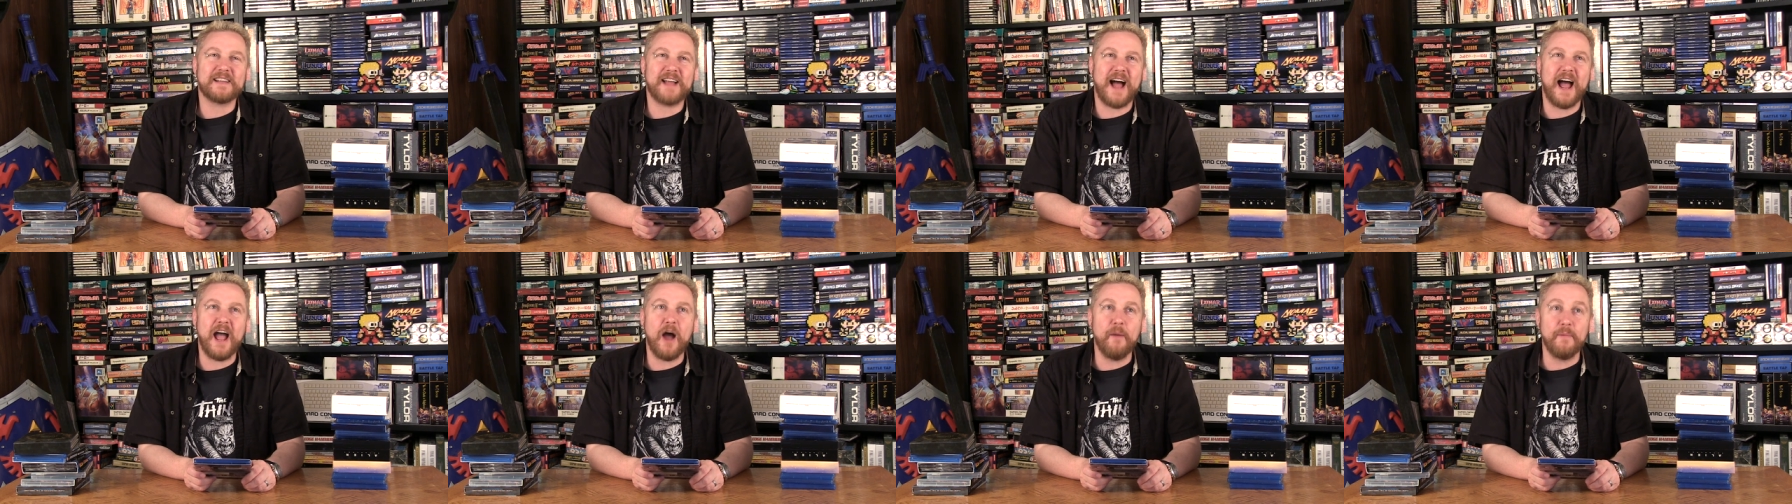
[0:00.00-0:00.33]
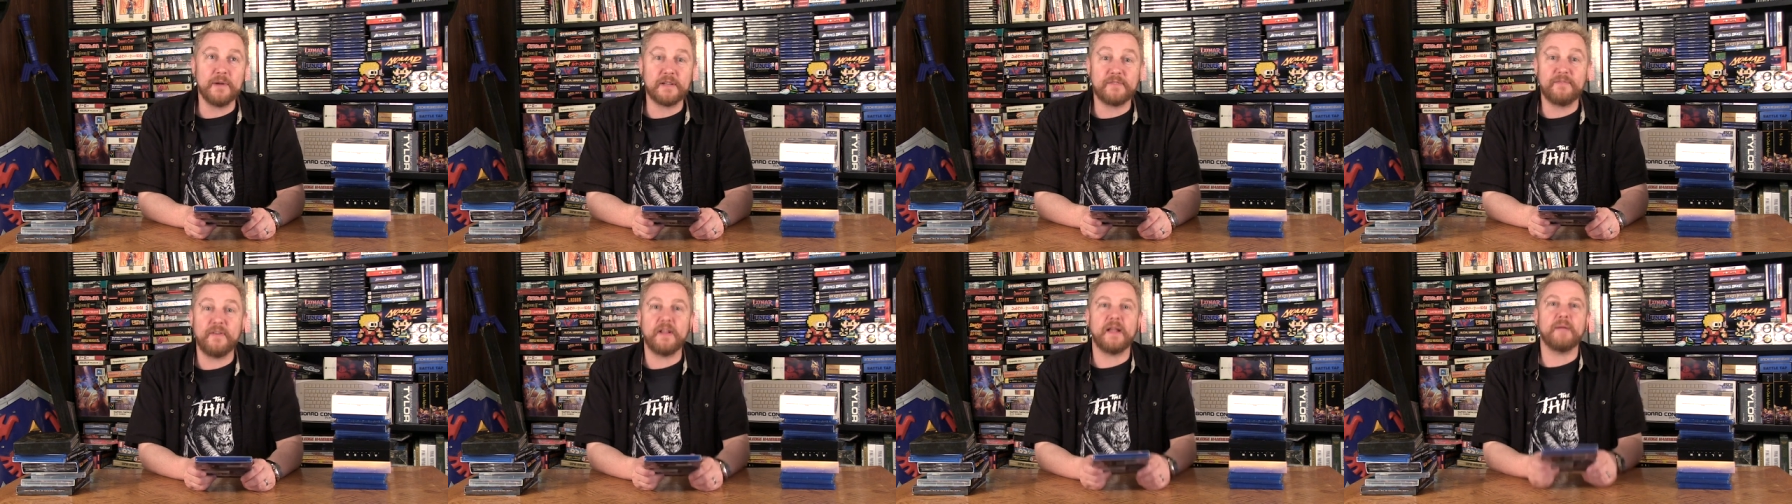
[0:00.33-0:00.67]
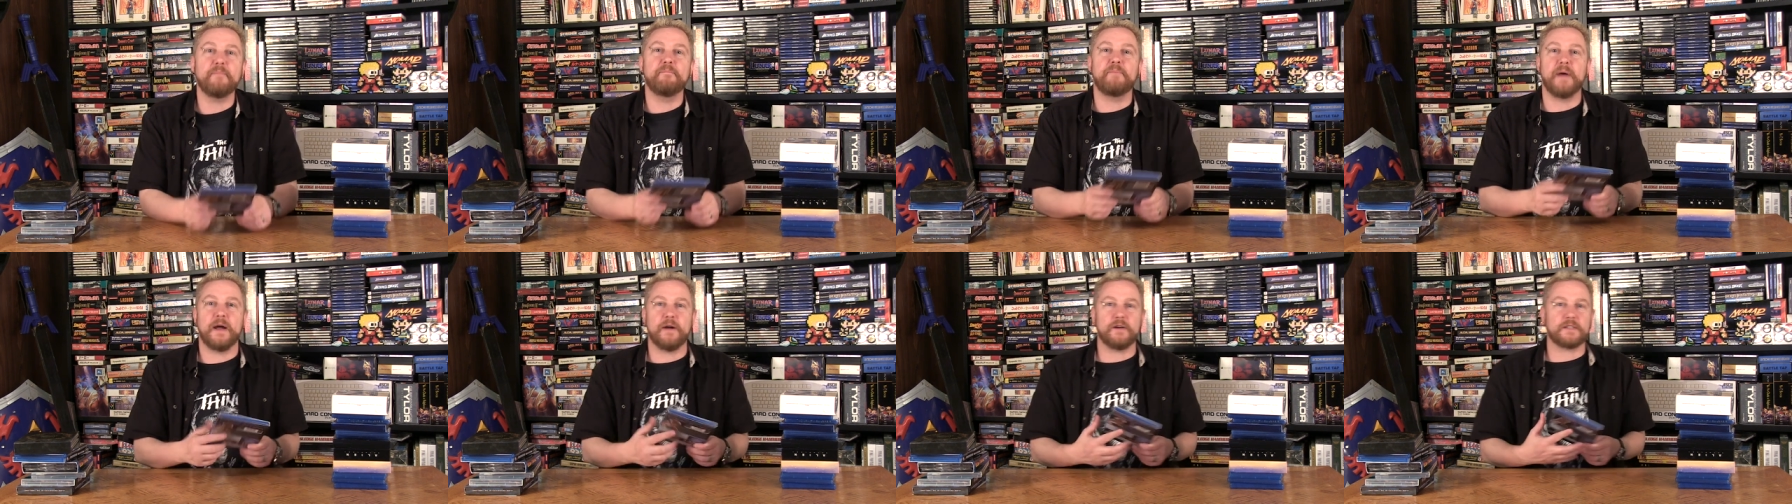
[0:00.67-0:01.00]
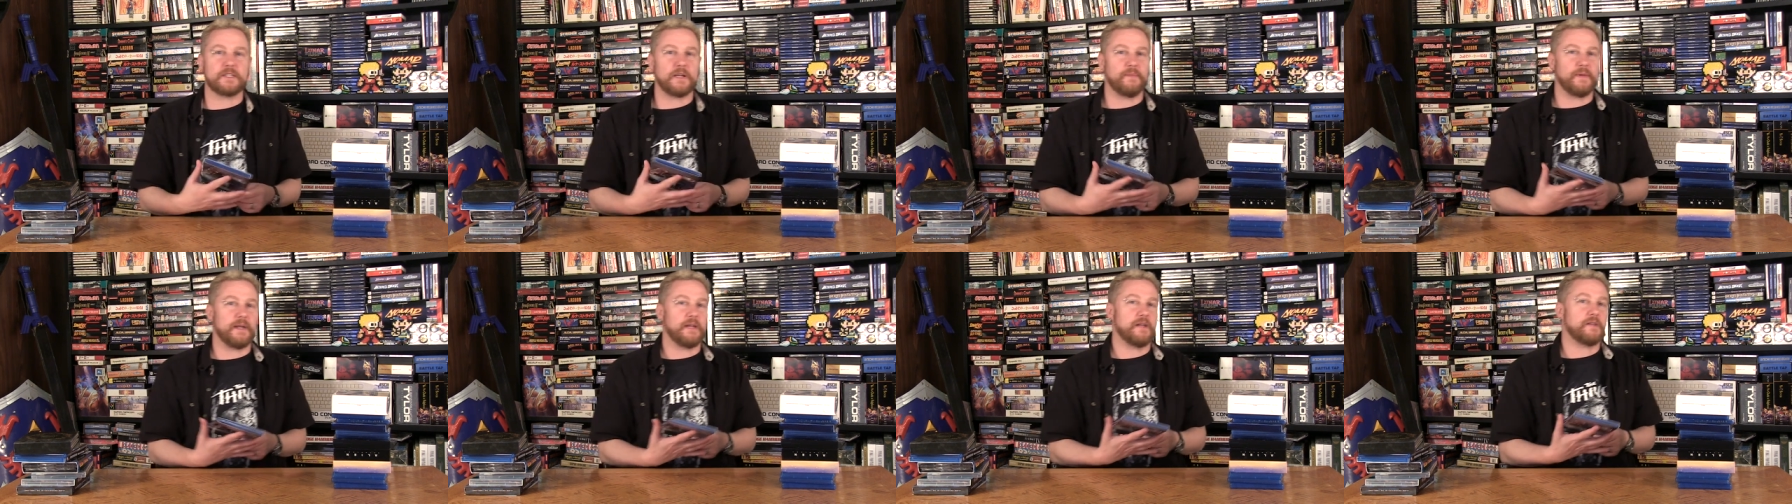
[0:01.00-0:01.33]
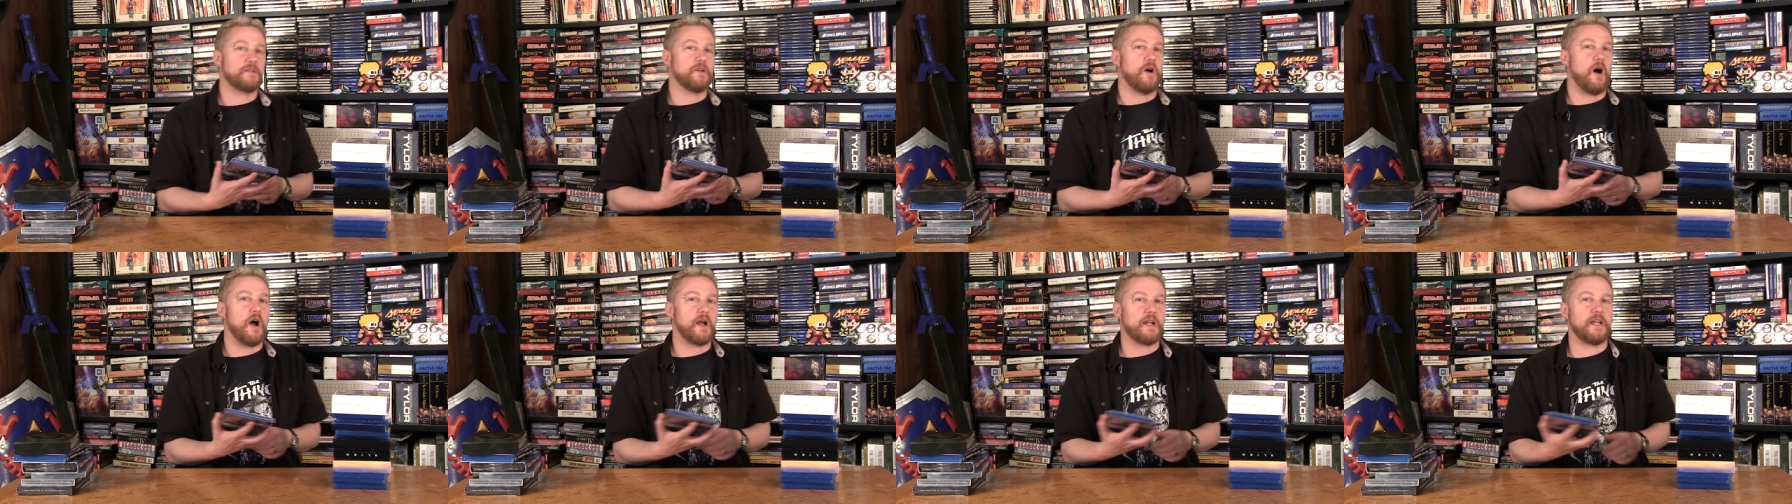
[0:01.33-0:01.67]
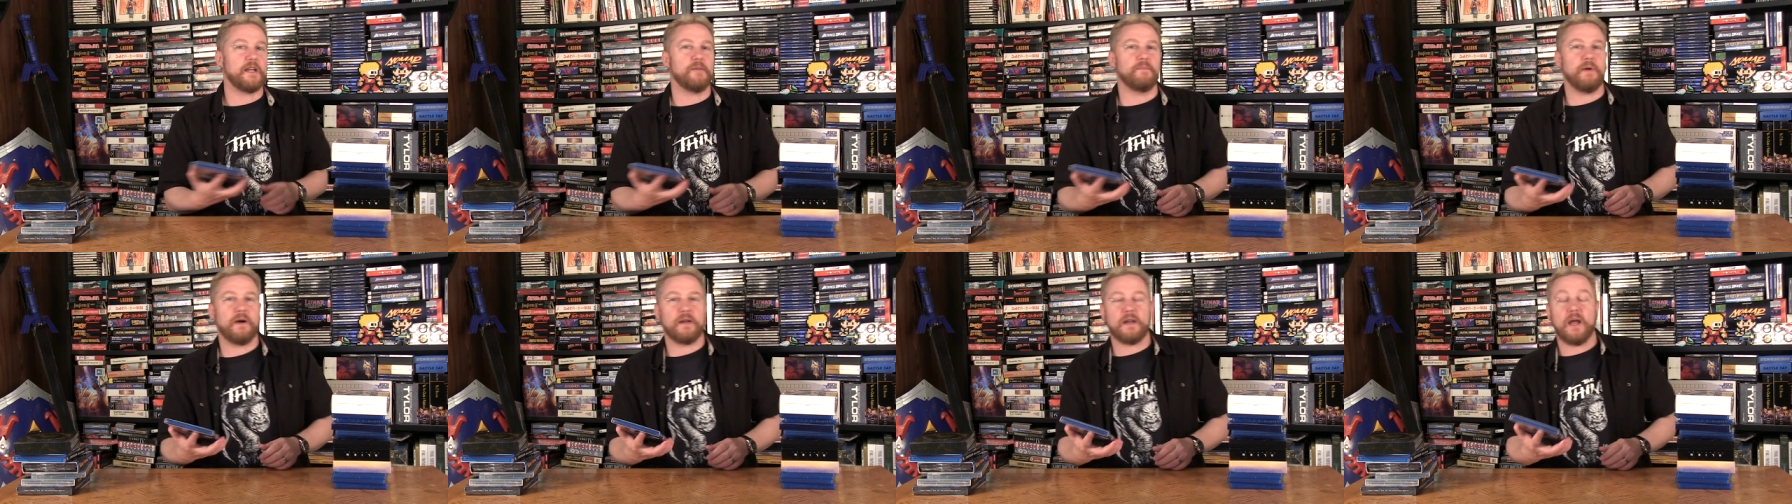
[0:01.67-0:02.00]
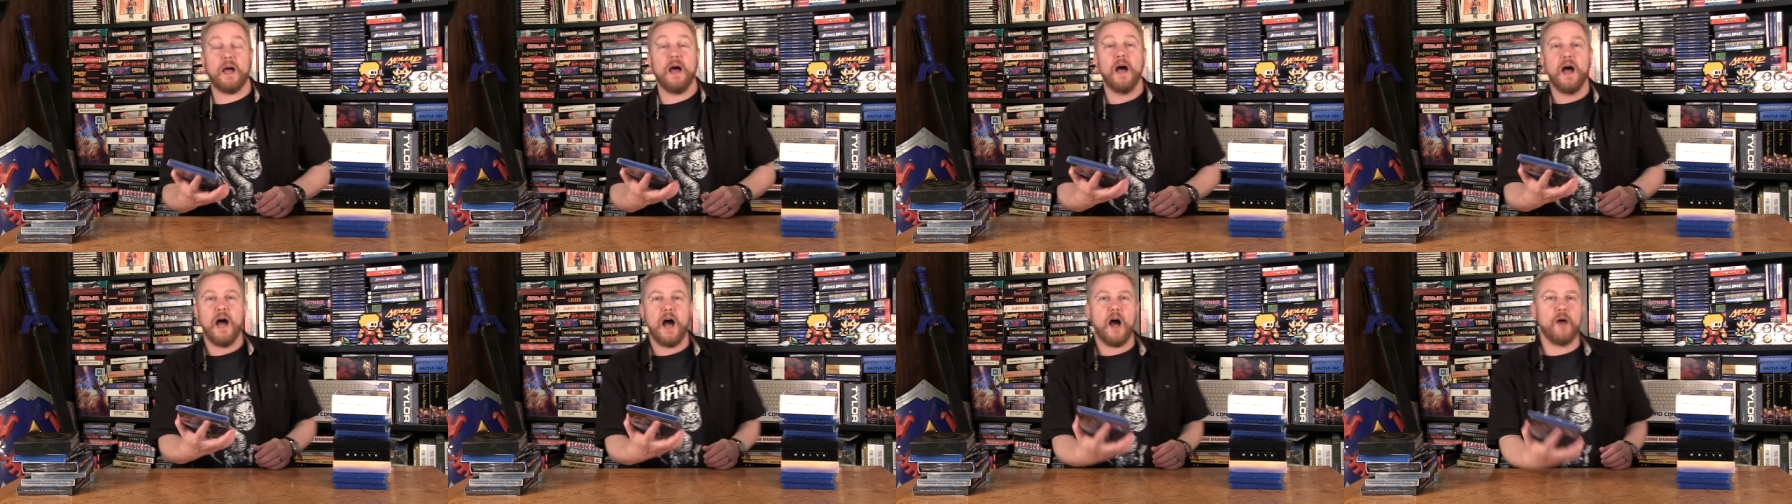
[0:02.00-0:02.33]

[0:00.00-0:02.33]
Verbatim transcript: I almost felt embarrassed coming in talking about it,